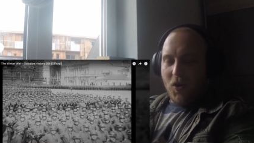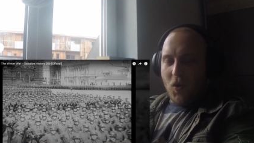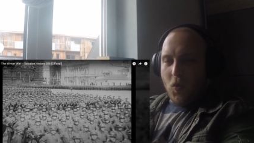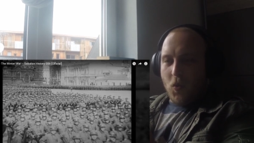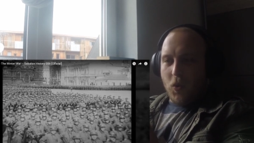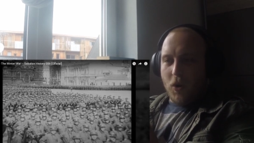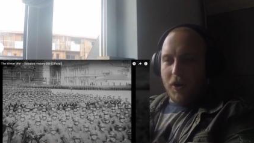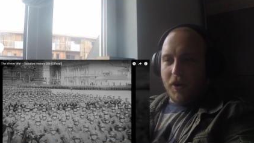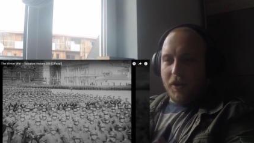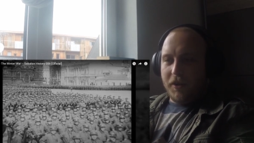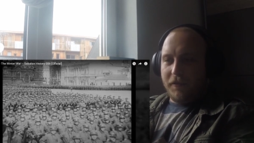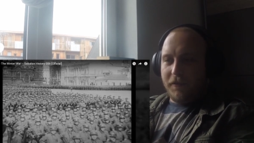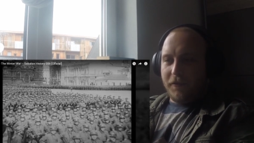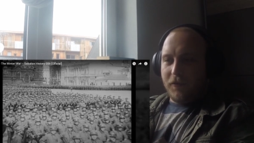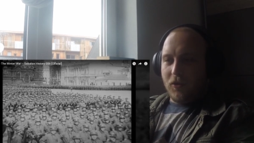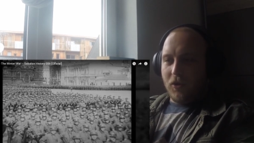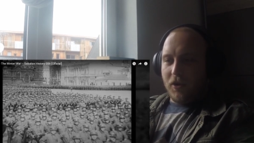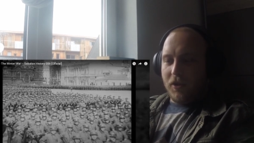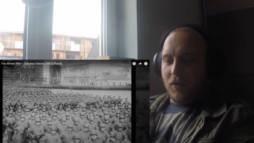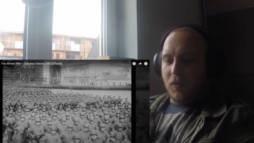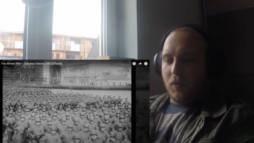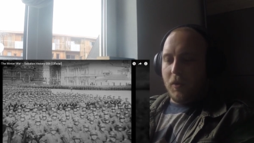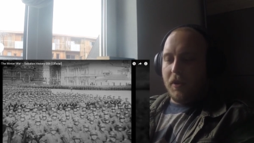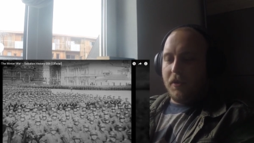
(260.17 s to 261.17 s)
word
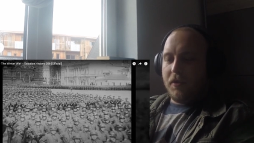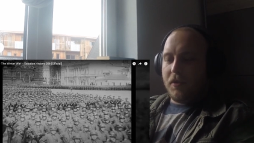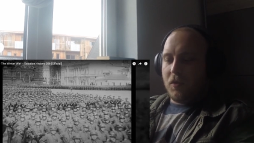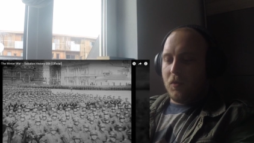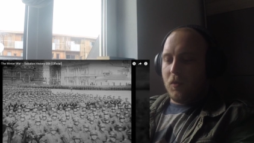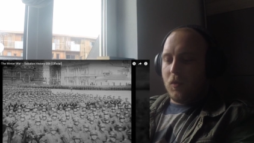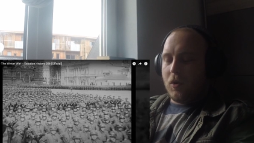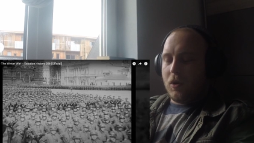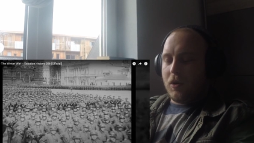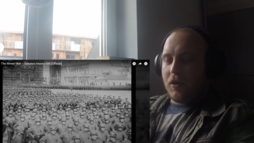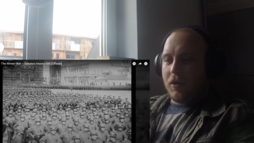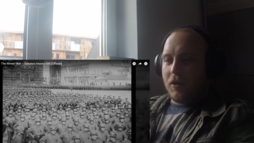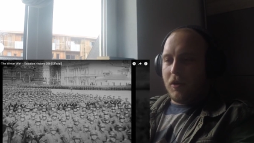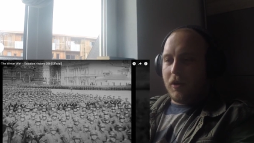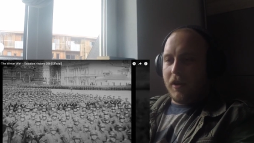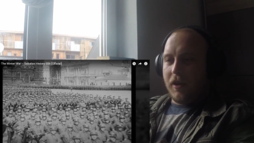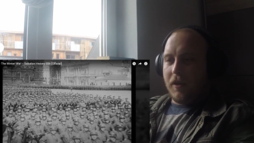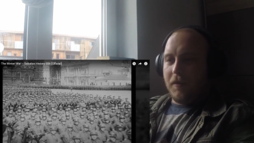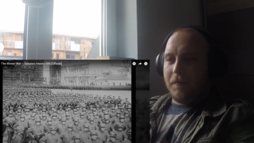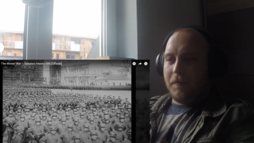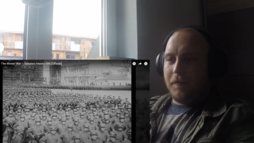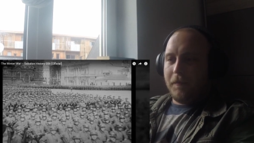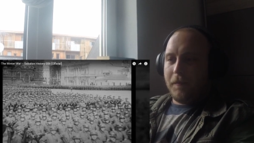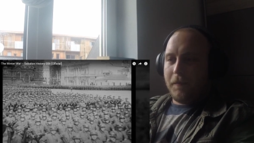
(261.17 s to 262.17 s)
for the Winter War, okay.